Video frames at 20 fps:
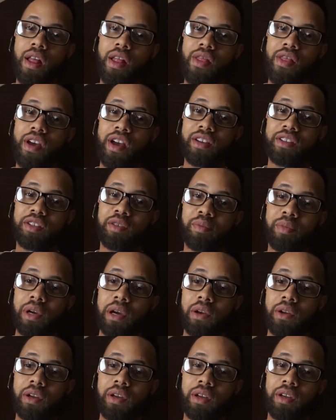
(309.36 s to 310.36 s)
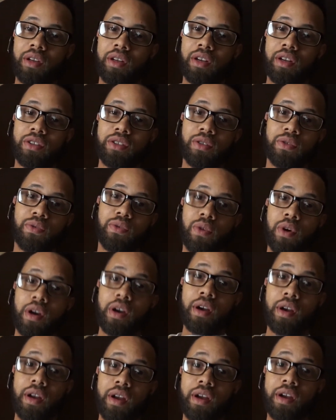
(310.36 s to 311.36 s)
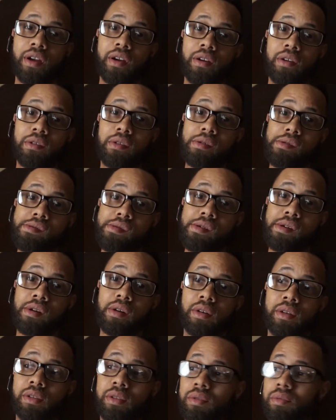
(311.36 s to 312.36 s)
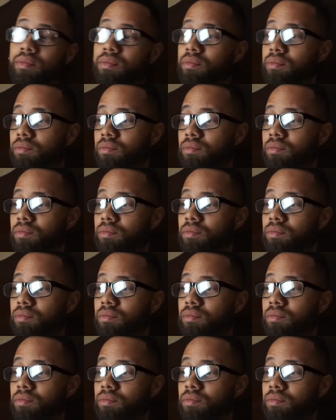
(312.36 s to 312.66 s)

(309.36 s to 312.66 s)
that's about it as of right now. Um,